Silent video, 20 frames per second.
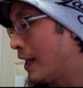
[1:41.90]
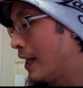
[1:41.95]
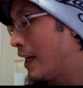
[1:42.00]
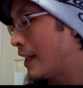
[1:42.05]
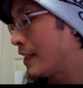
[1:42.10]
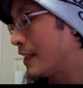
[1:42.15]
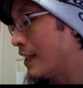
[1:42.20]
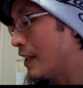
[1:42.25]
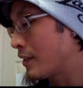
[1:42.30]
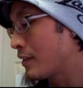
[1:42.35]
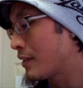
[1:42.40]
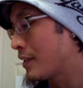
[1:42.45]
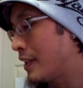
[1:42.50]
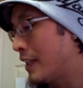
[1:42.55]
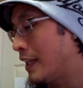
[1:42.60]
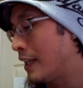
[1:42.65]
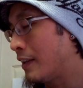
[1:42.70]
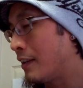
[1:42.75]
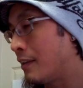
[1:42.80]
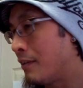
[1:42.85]
The other
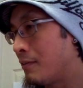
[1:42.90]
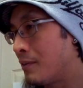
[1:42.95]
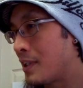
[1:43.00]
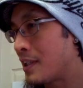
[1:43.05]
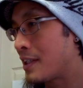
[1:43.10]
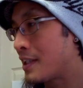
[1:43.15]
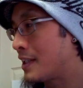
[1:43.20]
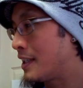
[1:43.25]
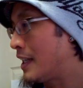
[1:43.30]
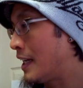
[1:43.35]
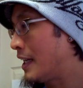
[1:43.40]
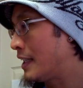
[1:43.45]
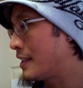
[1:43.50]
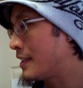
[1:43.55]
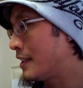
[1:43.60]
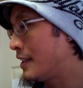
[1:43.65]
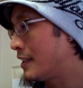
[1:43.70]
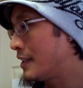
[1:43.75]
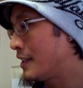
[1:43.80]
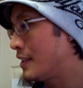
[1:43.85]
thing was
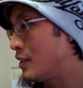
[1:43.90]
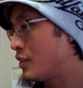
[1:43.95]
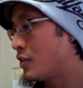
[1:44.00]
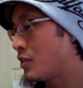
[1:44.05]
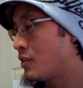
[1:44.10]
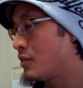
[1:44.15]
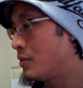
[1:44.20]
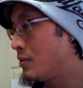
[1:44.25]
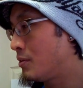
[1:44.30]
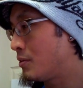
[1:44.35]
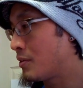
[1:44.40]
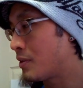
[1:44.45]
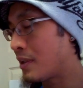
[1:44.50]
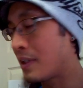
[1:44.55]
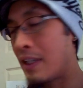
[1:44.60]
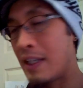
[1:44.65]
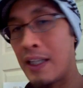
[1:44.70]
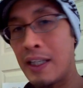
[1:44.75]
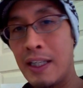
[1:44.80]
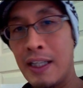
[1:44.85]
that these
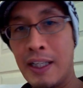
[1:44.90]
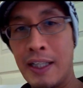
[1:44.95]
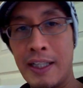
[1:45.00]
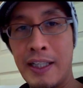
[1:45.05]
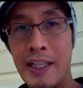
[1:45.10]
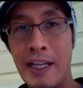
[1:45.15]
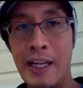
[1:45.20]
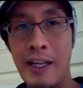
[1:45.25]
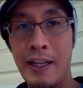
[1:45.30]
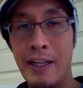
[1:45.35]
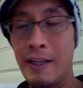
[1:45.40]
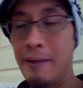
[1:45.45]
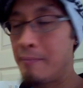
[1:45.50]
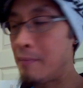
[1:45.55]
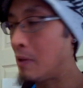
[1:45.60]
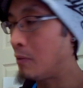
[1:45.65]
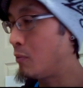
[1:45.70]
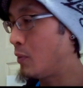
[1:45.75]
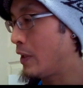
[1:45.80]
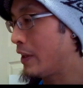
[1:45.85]
shoes
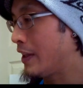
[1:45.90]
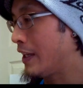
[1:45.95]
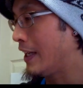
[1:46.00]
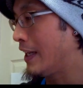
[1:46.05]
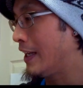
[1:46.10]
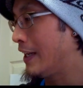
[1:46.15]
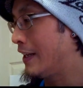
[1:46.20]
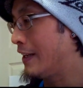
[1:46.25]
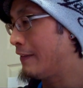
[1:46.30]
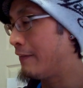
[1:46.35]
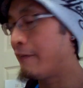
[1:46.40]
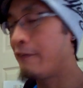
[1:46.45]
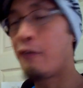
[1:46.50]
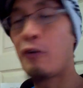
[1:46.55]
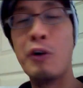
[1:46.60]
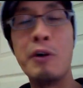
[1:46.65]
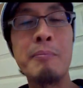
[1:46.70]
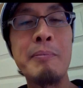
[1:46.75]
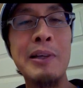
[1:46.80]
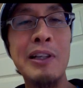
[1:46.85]
came with a
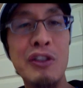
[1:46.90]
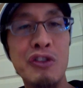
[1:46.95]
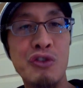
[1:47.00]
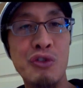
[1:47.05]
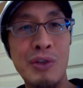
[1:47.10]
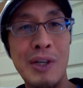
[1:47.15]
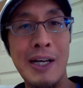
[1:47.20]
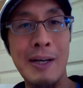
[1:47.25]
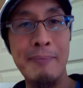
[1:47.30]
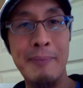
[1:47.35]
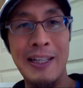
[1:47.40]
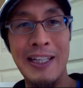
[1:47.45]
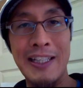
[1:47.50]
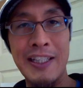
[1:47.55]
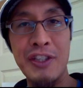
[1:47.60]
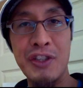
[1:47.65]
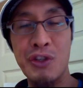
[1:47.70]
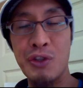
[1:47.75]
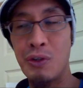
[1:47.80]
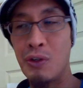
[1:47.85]
4mm drop
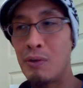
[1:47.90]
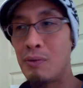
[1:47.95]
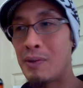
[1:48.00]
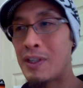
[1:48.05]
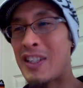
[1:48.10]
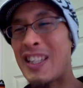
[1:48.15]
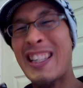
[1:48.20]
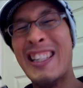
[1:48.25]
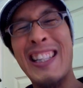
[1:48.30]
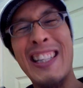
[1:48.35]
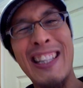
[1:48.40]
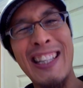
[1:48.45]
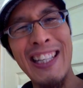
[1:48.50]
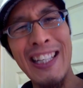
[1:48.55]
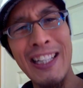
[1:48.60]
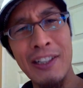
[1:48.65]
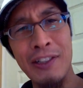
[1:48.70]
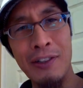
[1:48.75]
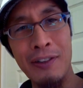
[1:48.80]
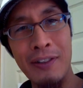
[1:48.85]
insole, which is
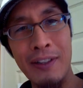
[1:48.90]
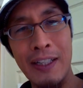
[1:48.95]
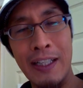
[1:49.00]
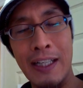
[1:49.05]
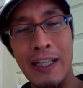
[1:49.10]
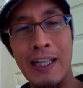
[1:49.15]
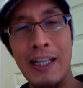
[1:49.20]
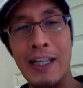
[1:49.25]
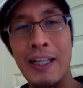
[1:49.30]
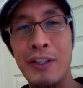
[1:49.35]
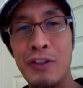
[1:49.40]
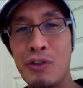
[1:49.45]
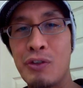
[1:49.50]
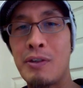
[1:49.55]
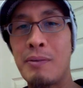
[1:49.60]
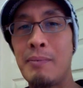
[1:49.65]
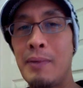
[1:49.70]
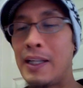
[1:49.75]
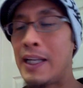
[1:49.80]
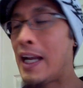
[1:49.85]
thicker than I
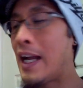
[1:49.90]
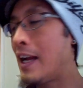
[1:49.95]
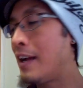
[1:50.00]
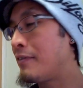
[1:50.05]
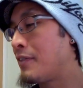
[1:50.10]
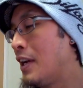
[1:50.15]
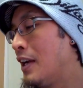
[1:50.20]
normally have,